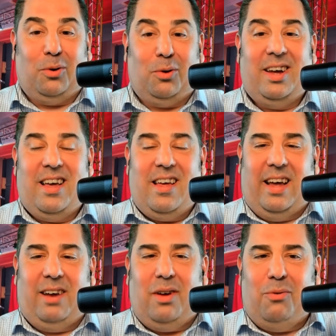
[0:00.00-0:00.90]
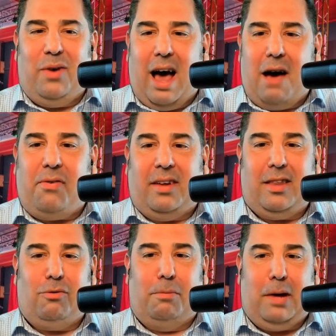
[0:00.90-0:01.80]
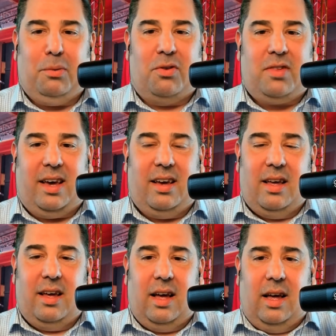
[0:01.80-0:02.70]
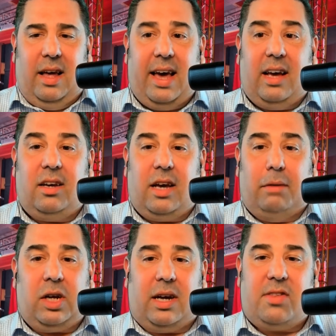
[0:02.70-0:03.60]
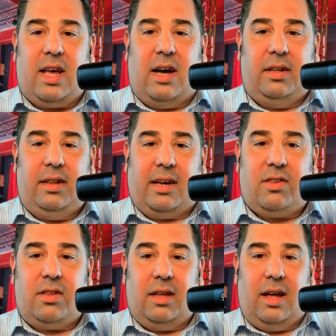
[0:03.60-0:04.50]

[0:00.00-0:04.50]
cool. And we have found that when people say, hey, come check us out next